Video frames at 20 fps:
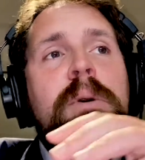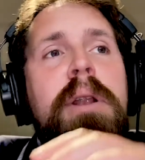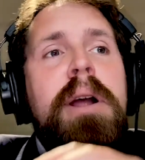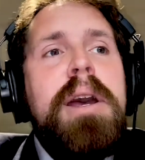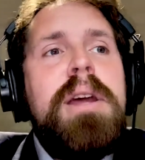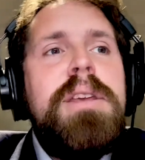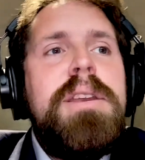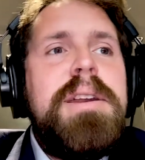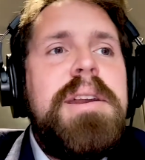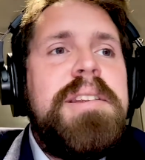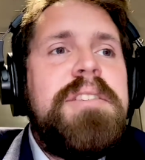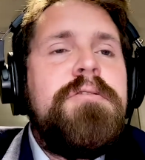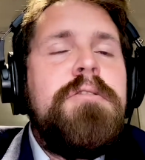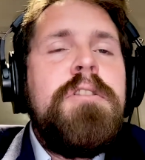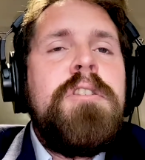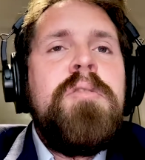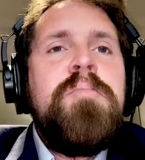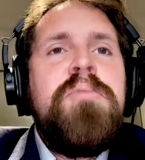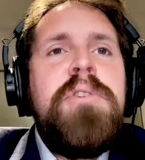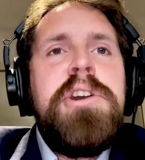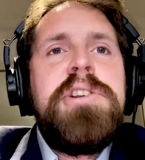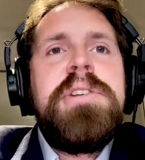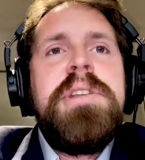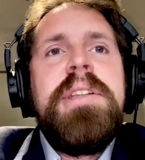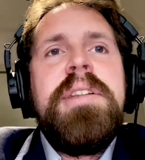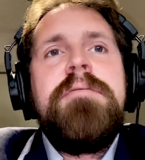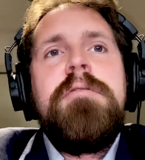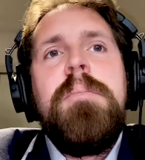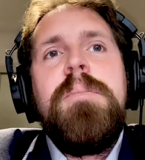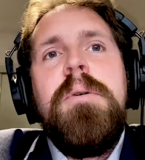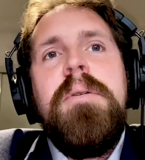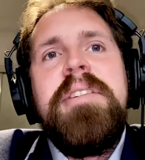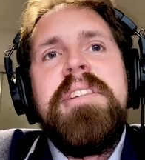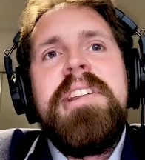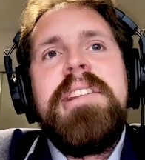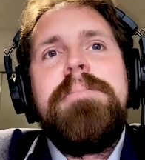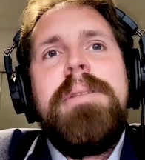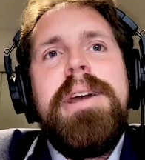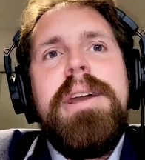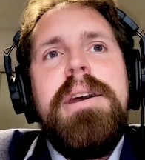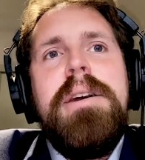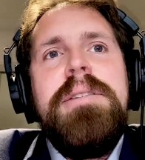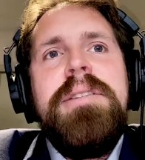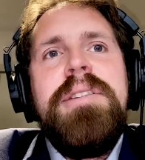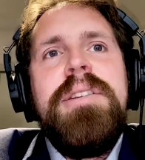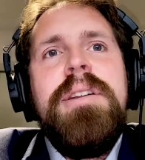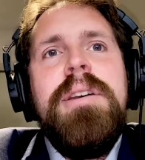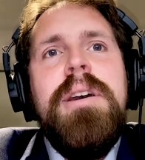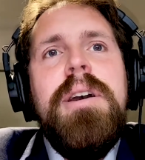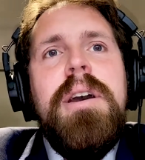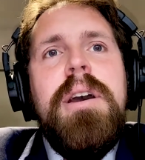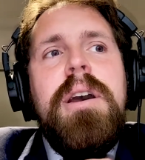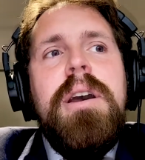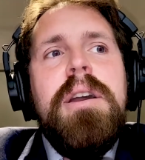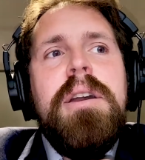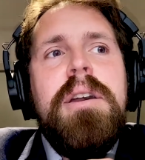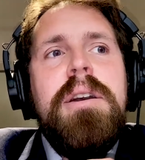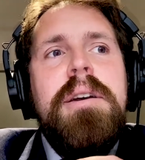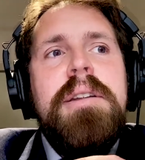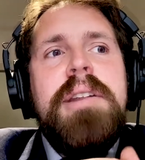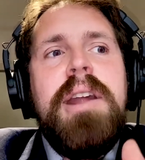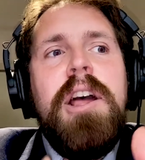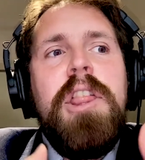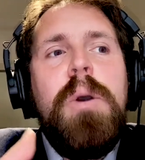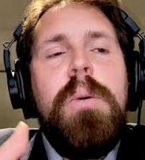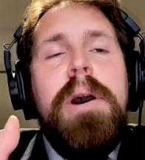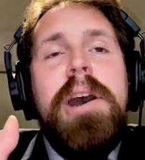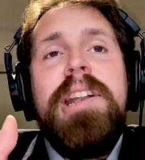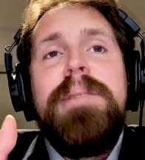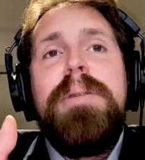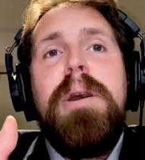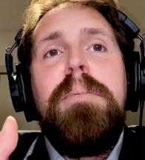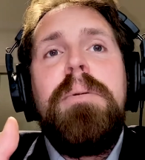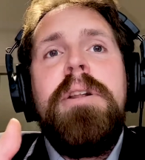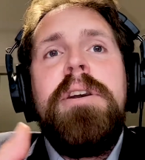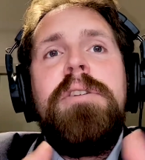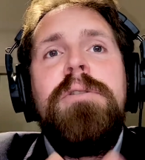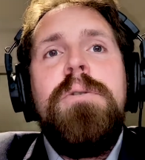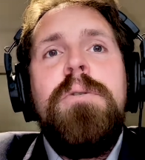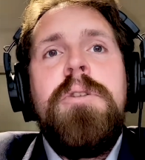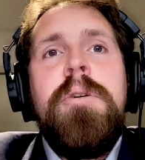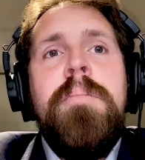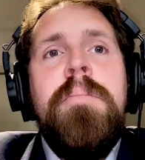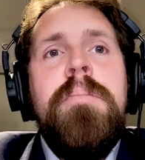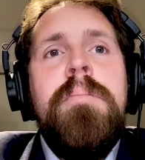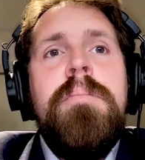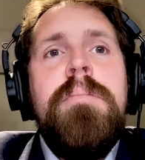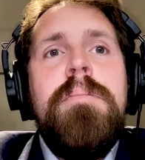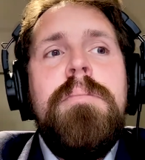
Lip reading: likely to get stronger impressions from those display ads because otherwise people ignore them.